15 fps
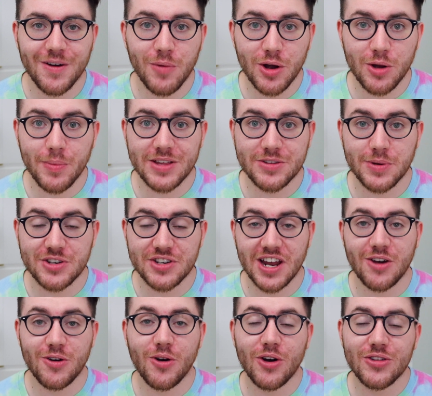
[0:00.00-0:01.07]
Welcome back to my
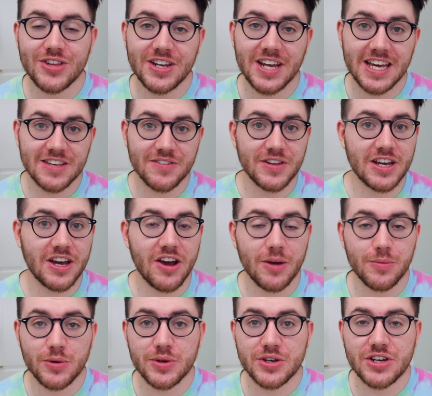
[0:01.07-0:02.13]
channel. On today's video I'm
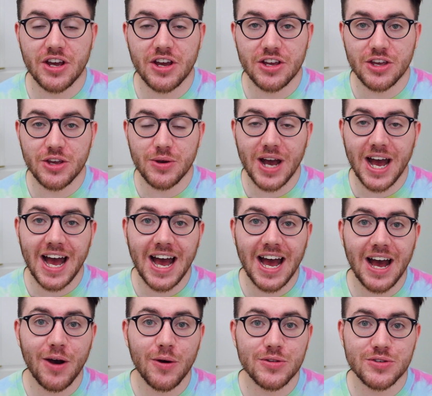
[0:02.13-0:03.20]
going to be showing you
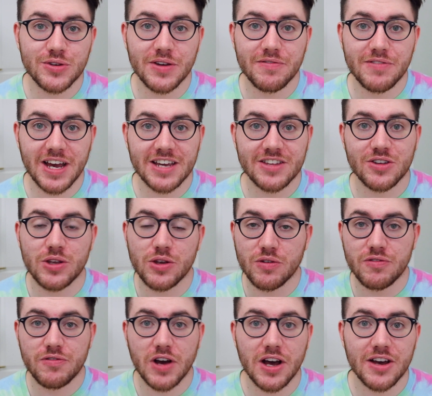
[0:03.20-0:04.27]
how to invest your
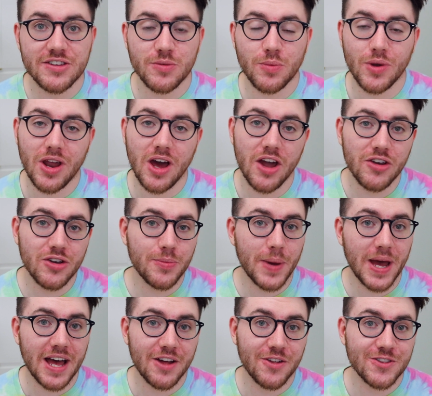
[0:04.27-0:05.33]
first
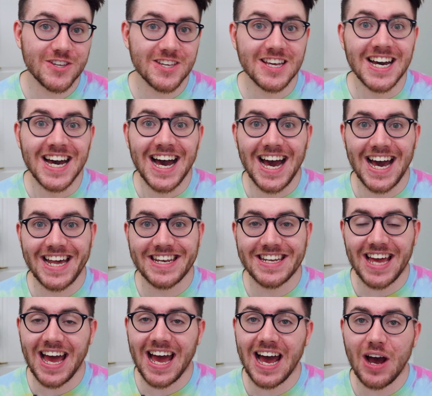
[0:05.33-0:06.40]
£100 and
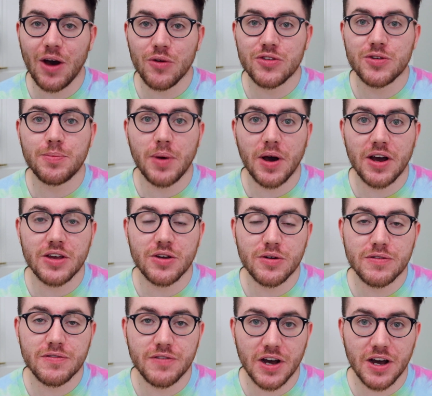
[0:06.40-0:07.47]
how to buy
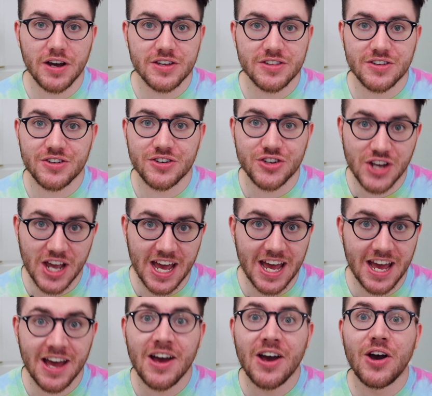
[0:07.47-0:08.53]
your first
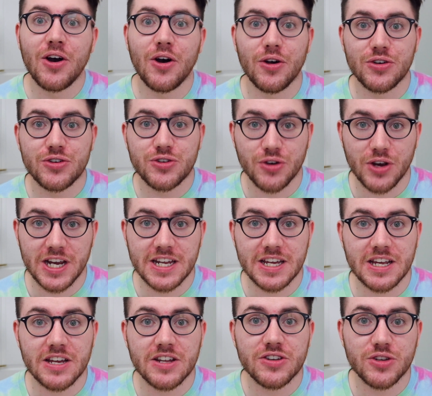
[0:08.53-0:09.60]
share on
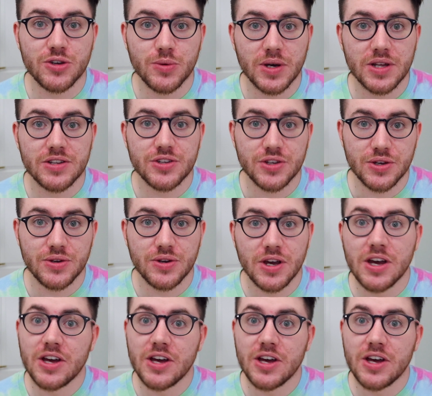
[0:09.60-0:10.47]
Trading212.